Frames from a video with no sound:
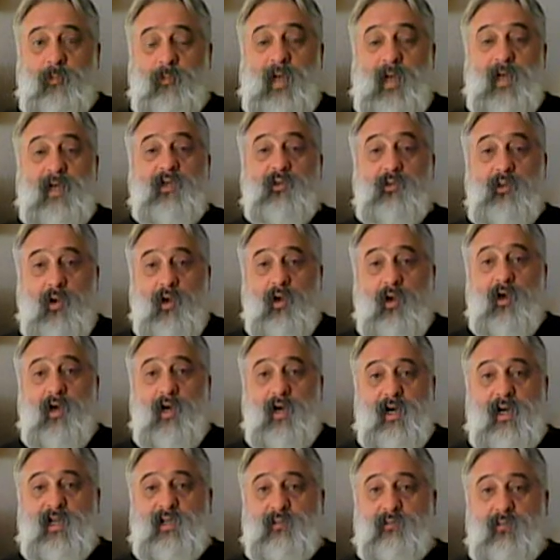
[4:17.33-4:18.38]
That's where a
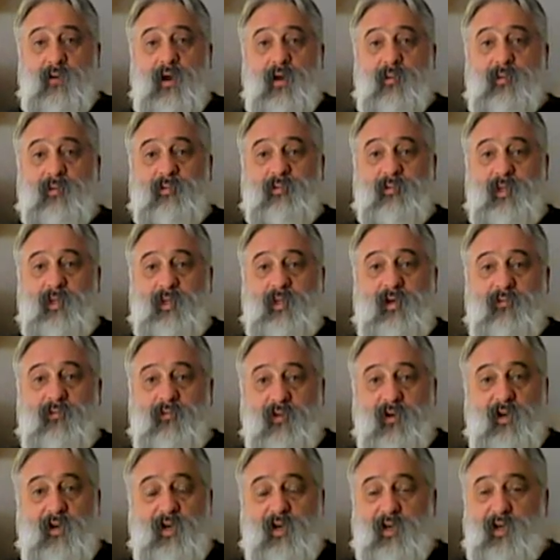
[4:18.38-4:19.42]
lot of these problems have
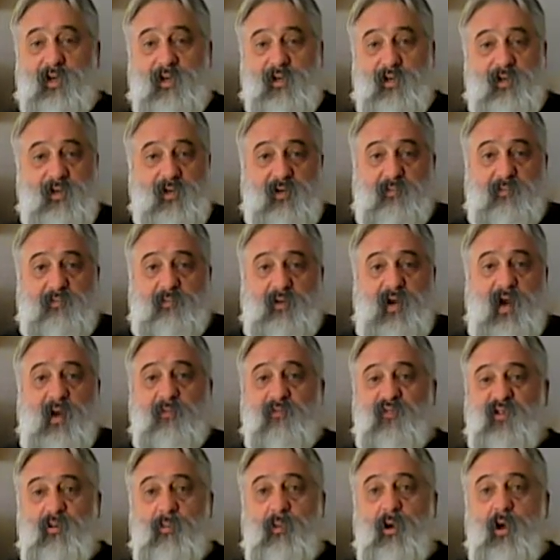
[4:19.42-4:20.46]

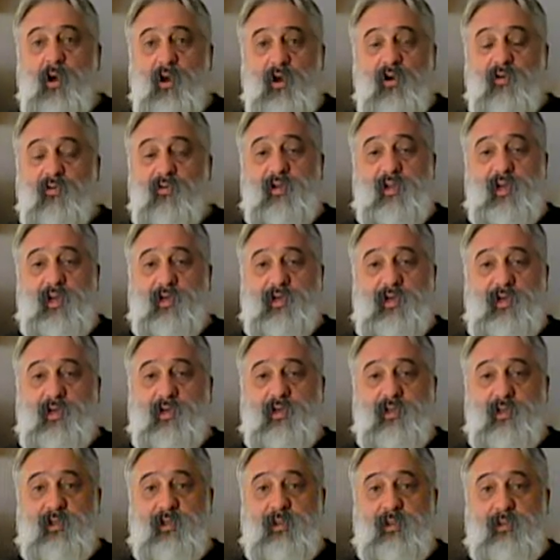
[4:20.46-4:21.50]
come from all over these
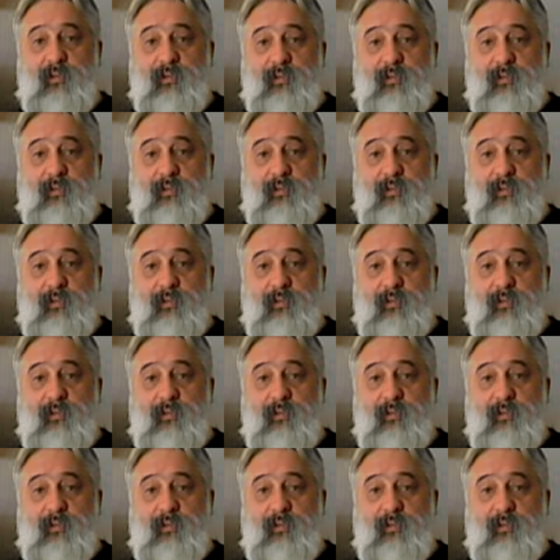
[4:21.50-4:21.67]
years.